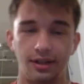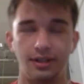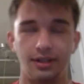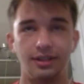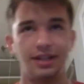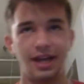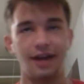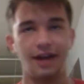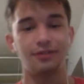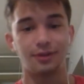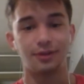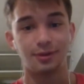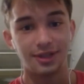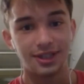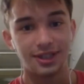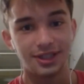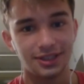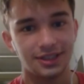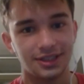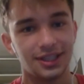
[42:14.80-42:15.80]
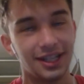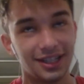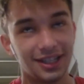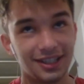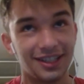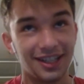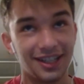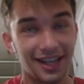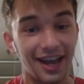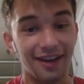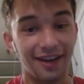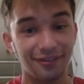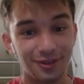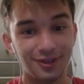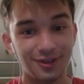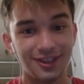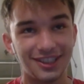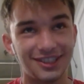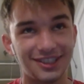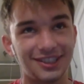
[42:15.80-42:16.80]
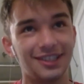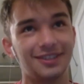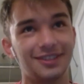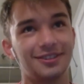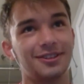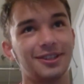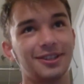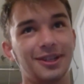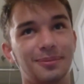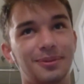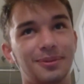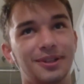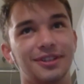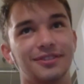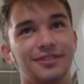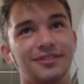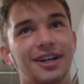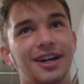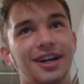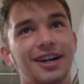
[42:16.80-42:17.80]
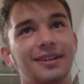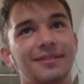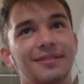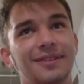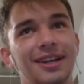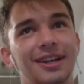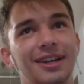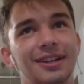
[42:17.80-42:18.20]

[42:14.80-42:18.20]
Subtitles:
everyone is literally a part of God, and